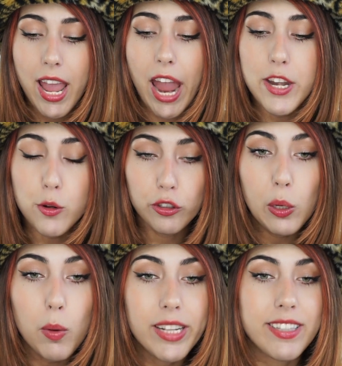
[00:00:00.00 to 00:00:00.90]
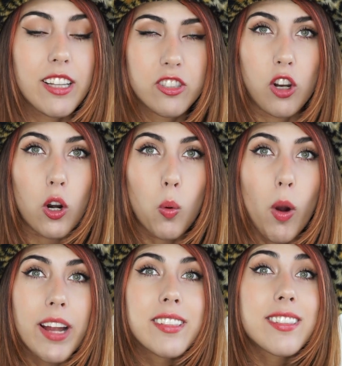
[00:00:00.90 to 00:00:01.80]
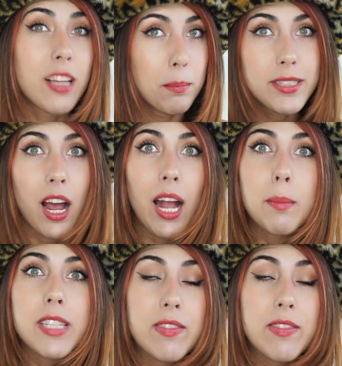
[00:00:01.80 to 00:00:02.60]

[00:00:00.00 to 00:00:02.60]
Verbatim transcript: And usually when it's that stark white, sometimes,